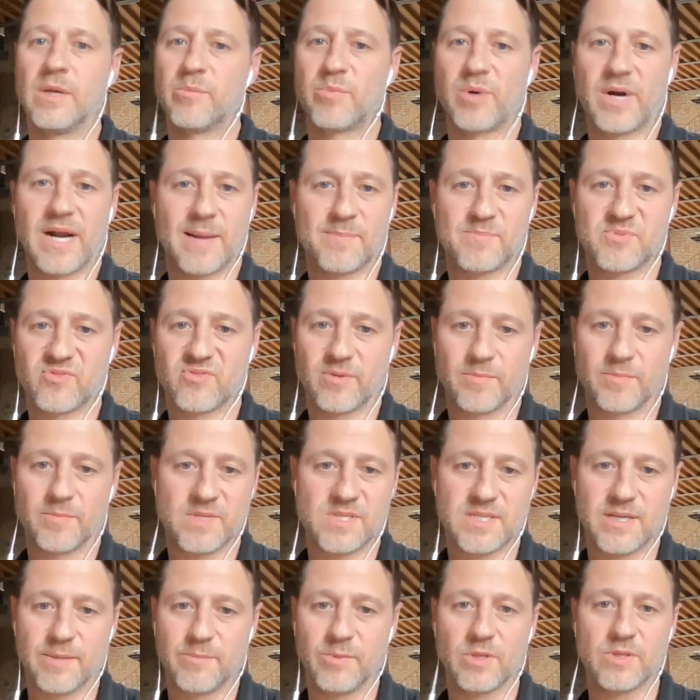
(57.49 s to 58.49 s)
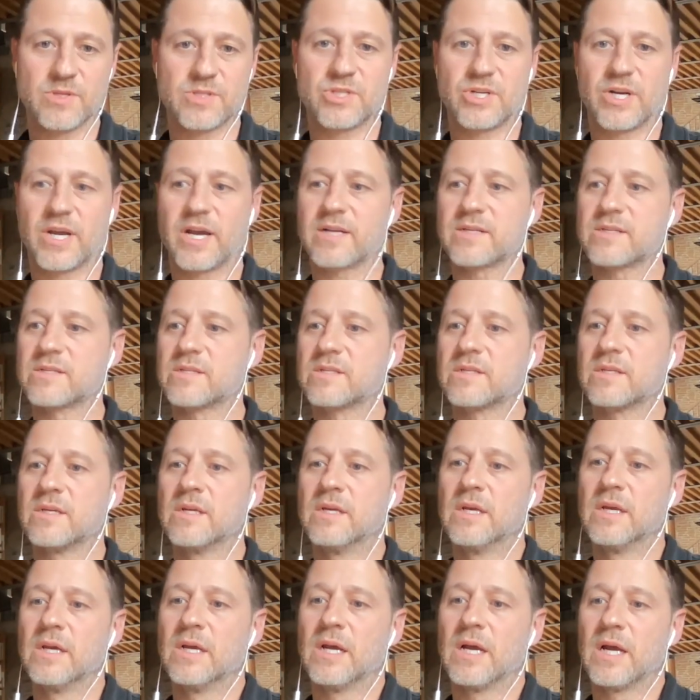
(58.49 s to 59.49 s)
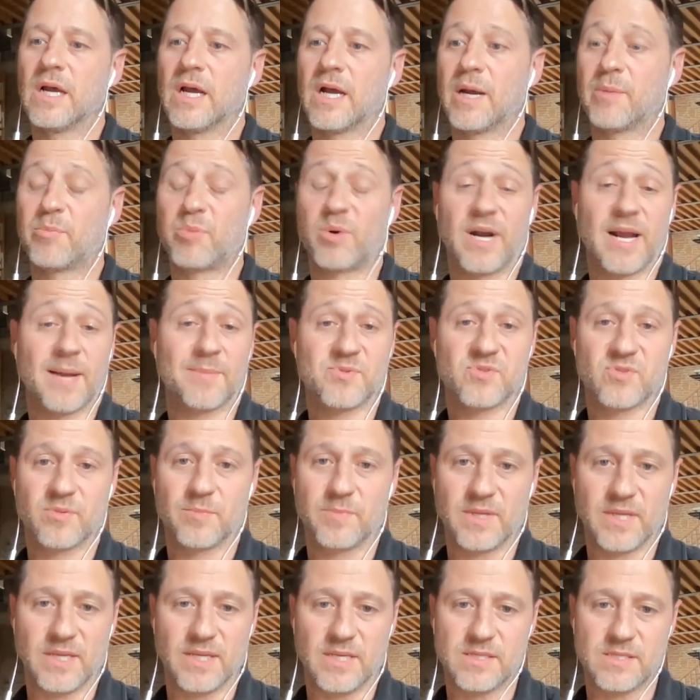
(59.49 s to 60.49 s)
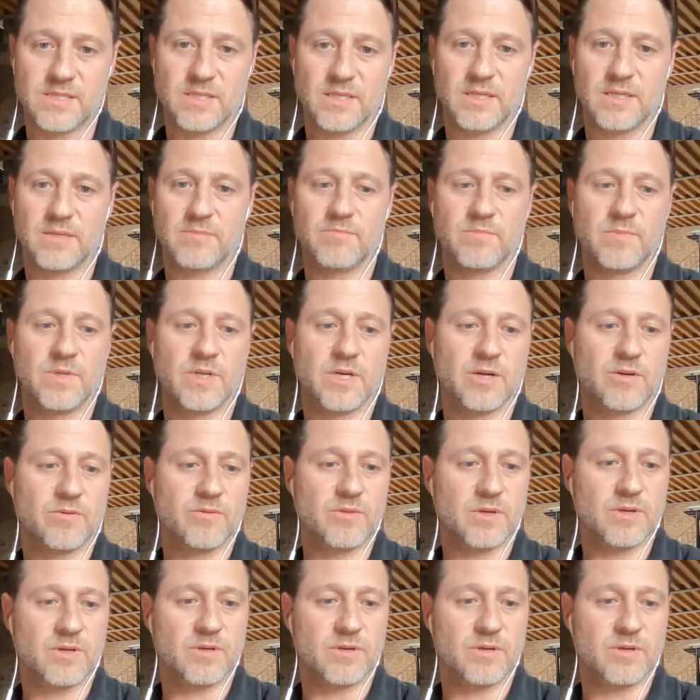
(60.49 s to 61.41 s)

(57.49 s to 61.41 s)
perhaps from the stimulus checks, perhaps from the easy, the